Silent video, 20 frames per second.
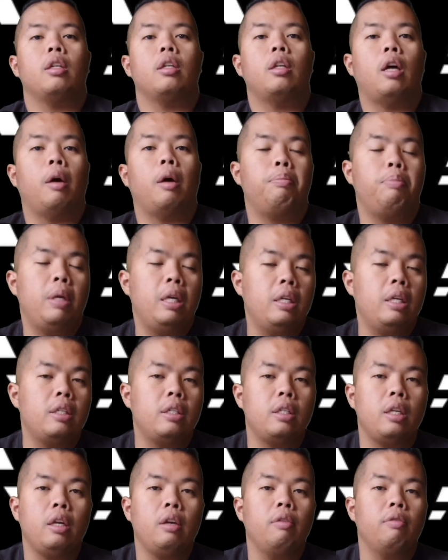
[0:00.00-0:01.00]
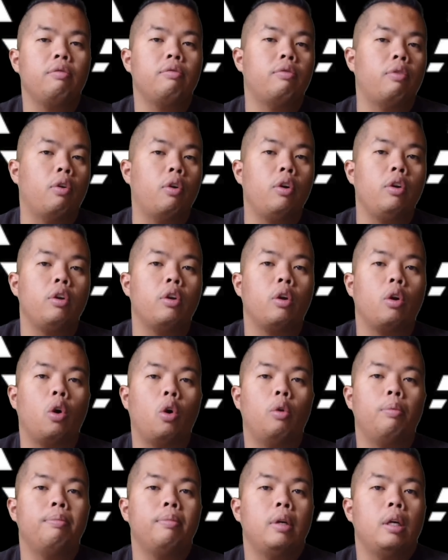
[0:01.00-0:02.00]
a PC for your
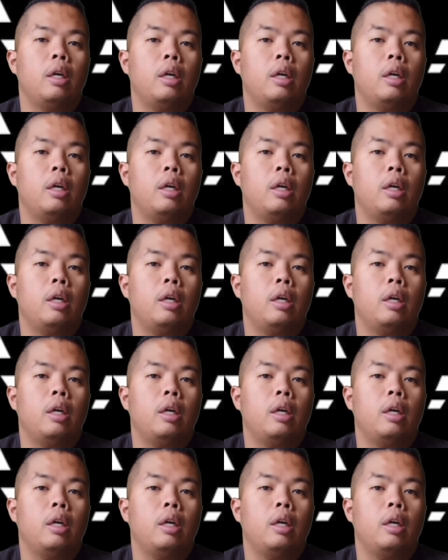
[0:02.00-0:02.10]
home,